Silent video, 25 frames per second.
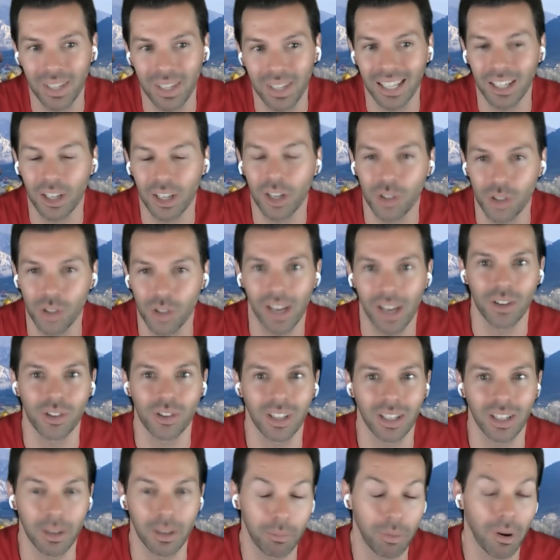it could
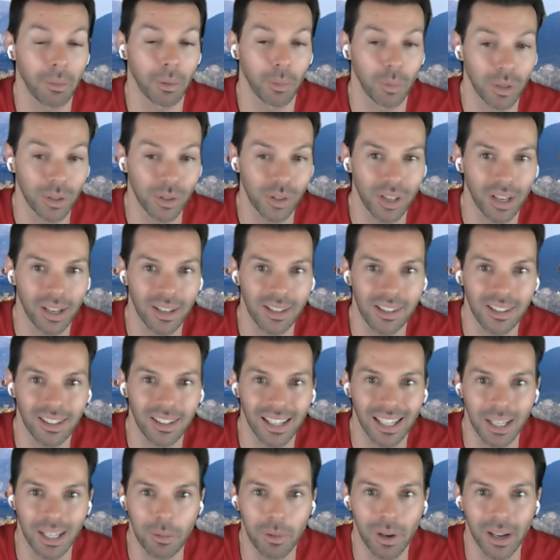change. It probably will change
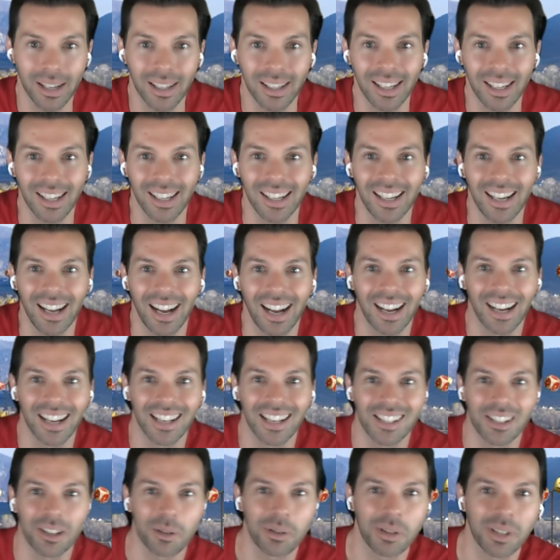anyway.
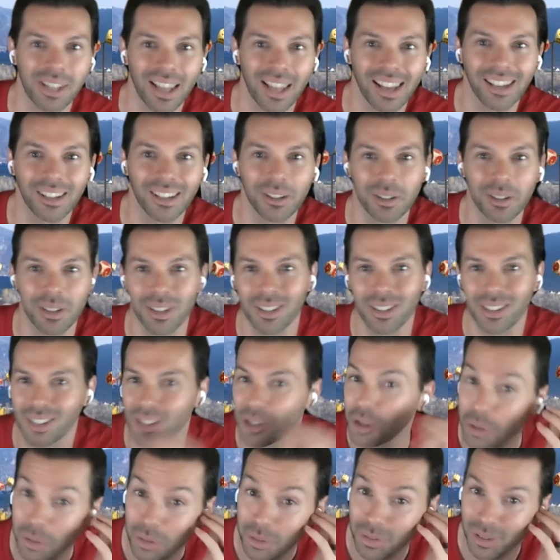So stay
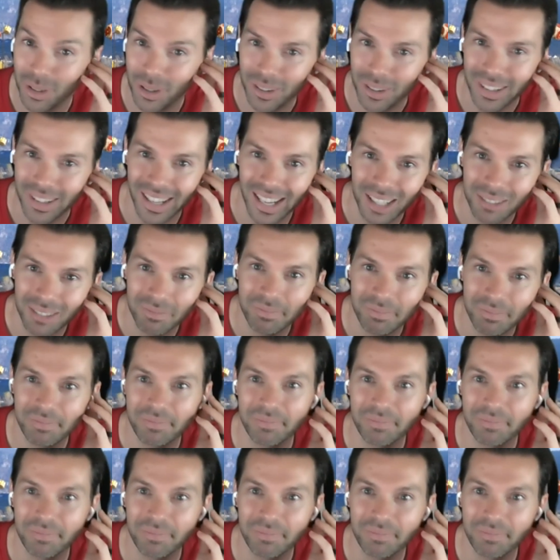tuned for all that.